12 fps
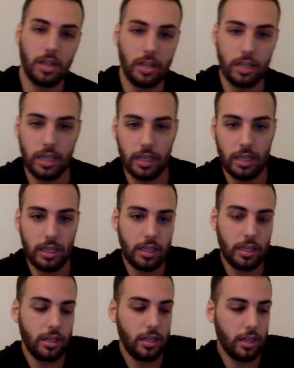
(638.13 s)
and, uh, uh,
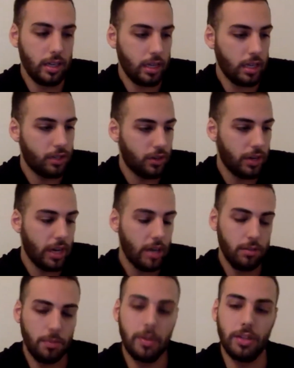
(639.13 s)
and and turn
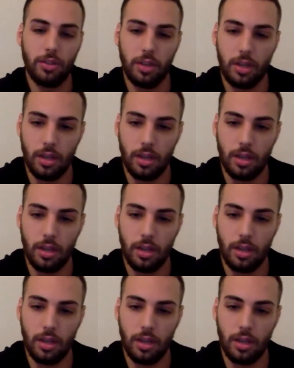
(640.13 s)
out, but